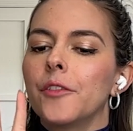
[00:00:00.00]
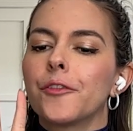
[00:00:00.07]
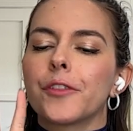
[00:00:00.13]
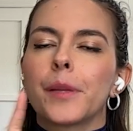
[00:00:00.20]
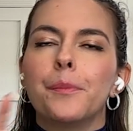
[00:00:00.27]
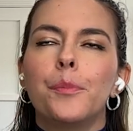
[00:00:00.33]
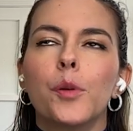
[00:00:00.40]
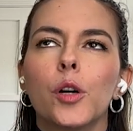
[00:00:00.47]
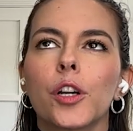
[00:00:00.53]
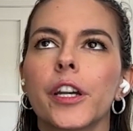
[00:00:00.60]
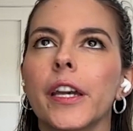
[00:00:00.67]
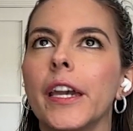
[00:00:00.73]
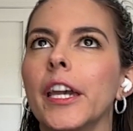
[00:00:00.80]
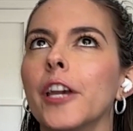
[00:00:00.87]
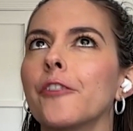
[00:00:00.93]
every
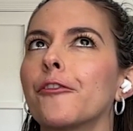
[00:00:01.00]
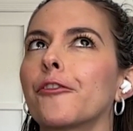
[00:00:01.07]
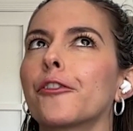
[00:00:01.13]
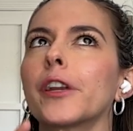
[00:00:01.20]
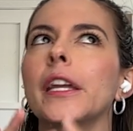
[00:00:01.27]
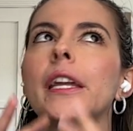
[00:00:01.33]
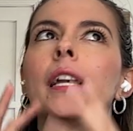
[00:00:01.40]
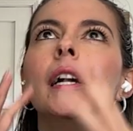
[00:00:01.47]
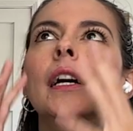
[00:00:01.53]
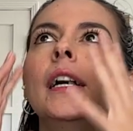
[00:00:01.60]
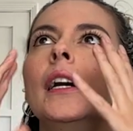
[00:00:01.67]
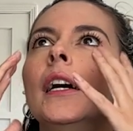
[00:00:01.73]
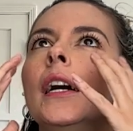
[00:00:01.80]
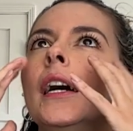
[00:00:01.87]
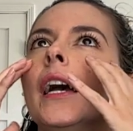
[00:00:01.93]
book, every
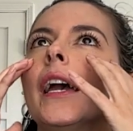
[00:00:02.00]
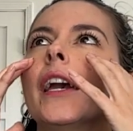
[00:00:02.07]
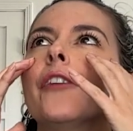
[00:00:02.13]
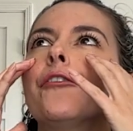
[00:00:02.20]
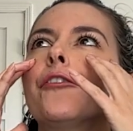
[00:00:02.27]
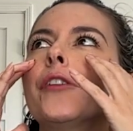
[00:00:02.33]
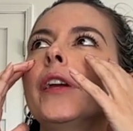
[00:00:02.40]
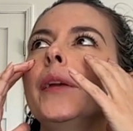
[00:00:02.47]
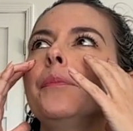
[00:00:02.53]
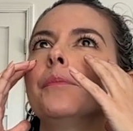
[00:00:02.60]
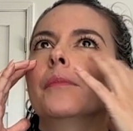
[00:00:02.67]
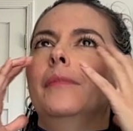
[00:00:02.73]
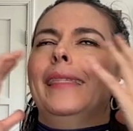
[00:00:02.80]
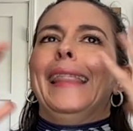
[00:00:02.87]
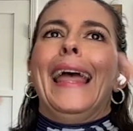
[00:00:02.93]

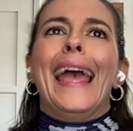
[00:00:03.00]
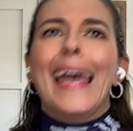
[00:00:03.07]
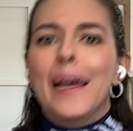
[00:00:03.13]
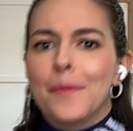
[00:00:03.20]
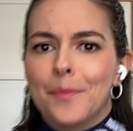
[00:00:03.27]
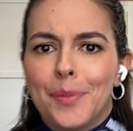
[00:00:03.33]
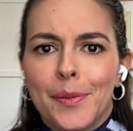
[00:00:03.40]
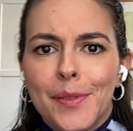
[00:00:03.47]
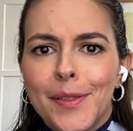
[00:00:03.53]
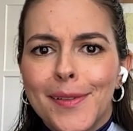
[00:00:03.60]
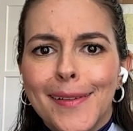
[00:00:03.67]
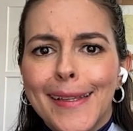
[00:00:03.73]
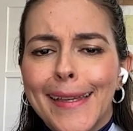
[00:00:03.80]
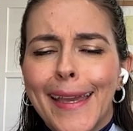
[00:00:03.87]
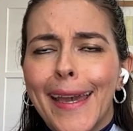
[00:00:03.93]
lamp,
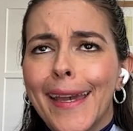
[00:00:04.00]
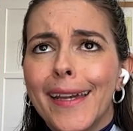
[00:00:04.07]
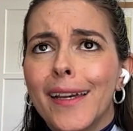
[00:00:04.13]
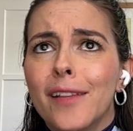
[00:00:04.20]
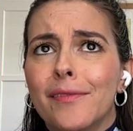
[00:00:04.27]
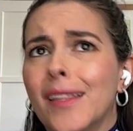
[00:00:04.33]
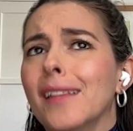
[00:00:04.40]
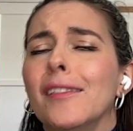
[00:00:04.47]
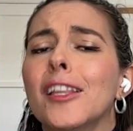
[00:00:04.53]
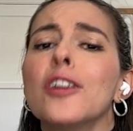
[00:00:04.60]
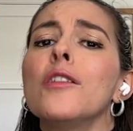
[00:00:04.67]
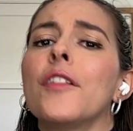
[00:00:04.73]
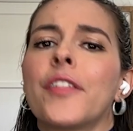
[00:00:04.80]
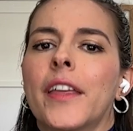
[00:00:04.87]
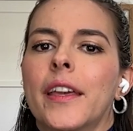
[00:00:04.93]
like the
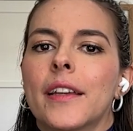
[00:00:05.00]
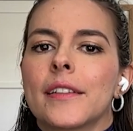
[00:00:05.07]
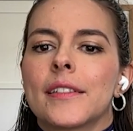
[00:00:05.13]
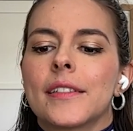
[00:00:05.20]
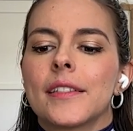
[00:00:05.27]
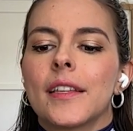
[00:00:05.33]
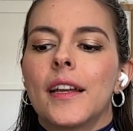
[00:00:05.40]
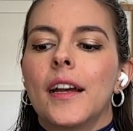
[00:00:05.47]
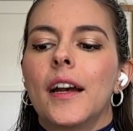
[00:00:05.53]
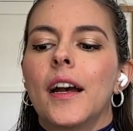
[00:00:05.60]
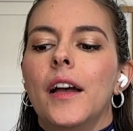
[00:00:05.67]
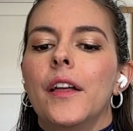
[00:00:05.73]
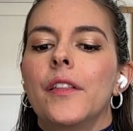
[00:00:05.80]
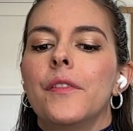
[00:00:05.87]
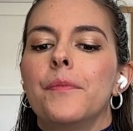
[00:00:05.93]
little things
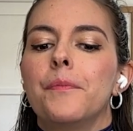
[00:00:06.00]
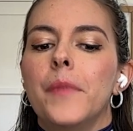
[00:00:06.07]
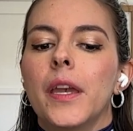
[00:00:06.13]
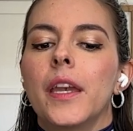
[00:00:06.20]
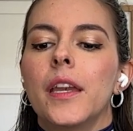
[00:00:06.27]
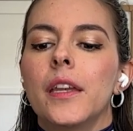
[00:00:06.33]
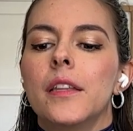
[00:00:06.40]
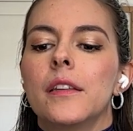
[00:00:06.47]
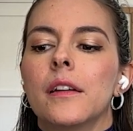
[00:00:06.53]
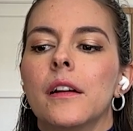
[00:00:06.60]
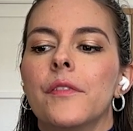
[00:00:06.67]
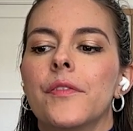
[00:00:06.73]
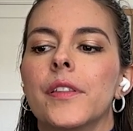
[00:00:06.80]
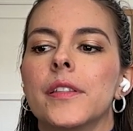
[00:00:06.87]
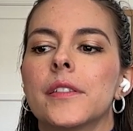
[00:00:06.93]
made
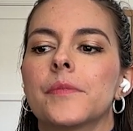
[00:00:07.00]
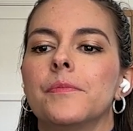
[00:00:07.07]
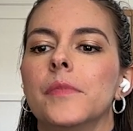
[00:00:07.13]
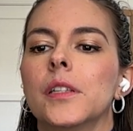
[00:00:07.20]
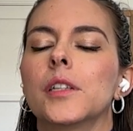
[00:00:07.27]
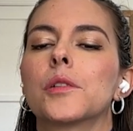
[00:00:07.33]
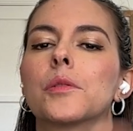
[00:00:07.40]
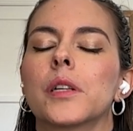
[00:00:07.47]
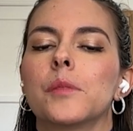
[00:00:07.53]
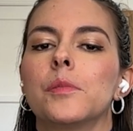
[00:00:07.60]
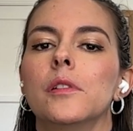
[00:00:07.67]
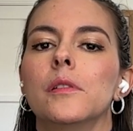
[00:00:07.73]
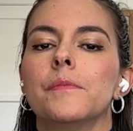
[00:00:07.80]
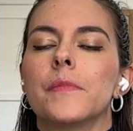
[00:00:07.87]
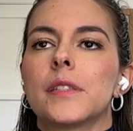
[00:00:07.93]
of this
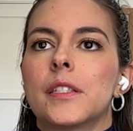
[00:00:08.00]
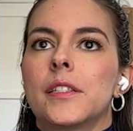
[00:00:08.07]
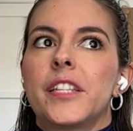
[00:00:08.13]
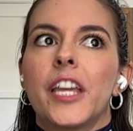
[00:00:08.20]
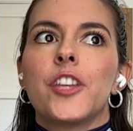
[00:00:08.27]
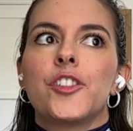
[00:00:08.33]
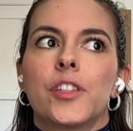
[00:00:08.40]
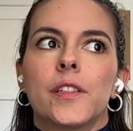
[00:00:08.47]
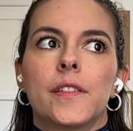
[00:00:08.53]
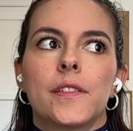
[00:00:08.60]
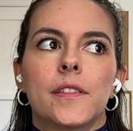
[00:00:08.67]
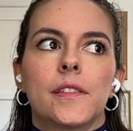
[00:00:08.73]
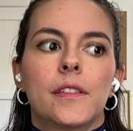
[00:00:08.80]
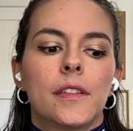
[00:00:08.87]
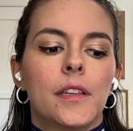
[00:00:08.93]
incredible
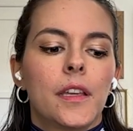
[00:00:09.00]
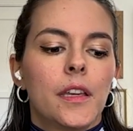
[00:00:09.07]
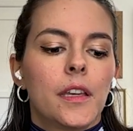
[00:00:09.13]
stages